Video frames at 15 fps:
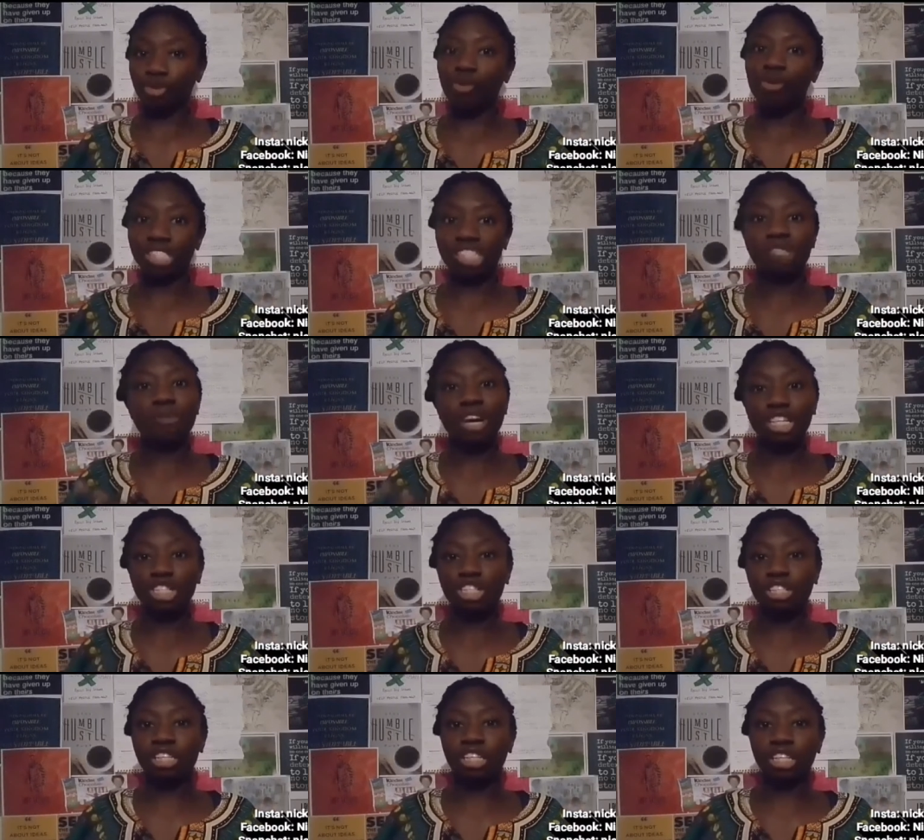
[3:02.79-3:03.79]
talks,
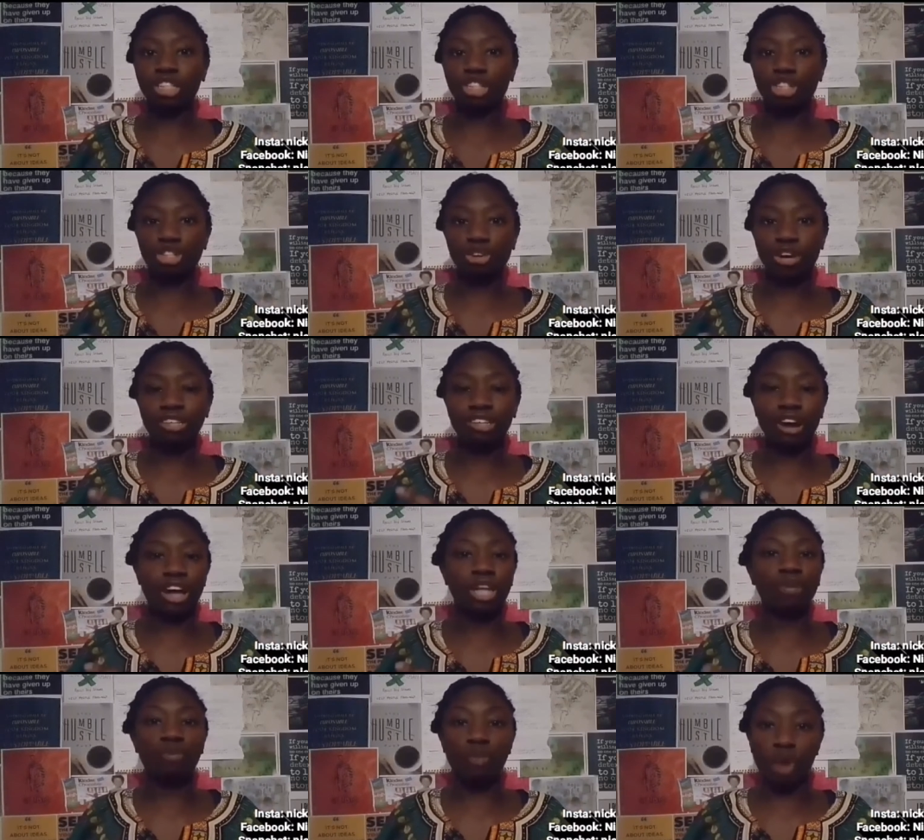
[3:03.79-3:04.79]
especially during
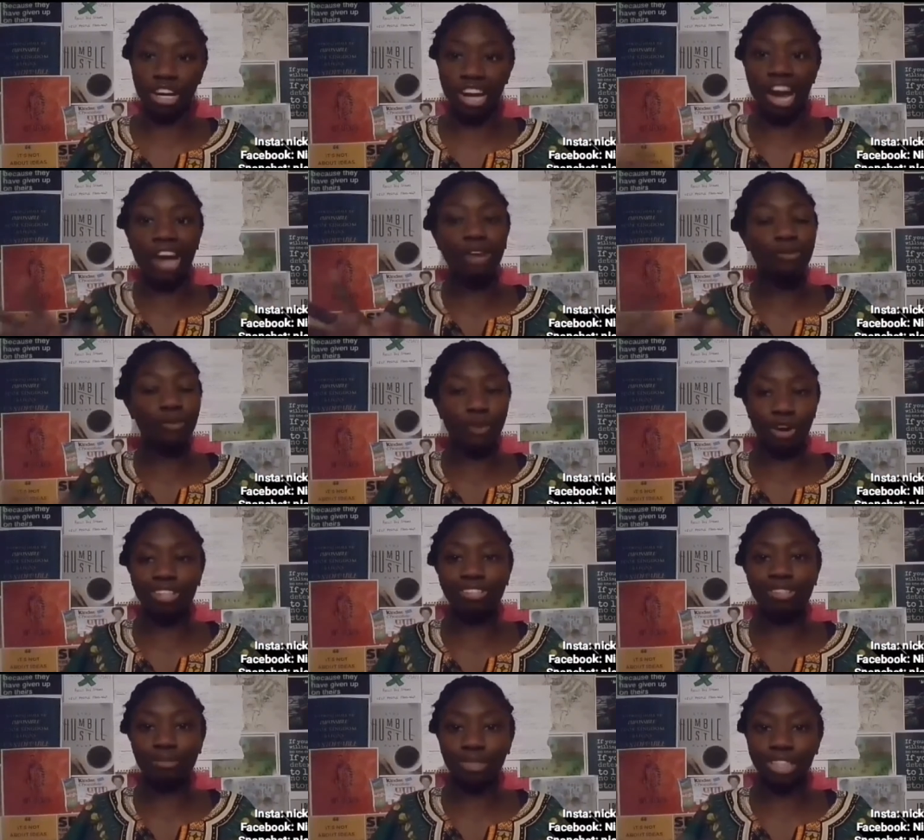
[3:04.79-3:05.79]
night one. Night one
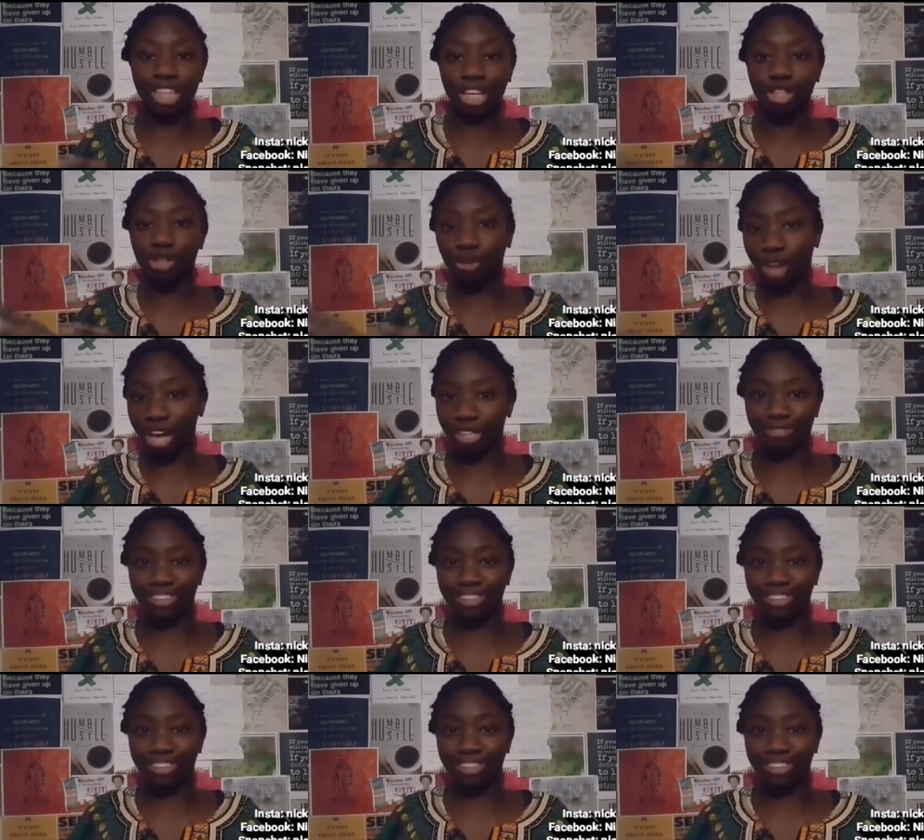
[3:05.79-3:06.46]
is something that you guys